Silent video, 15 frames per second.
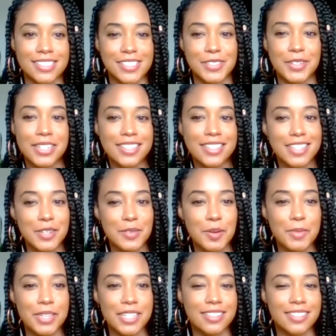Is there anything you want
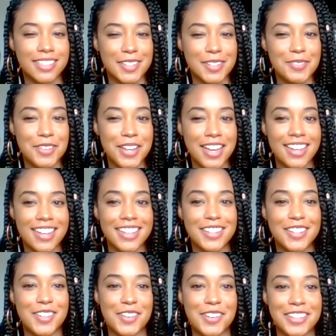me to clarify
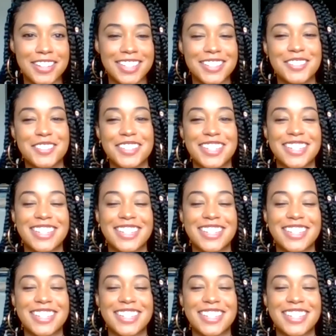on, or?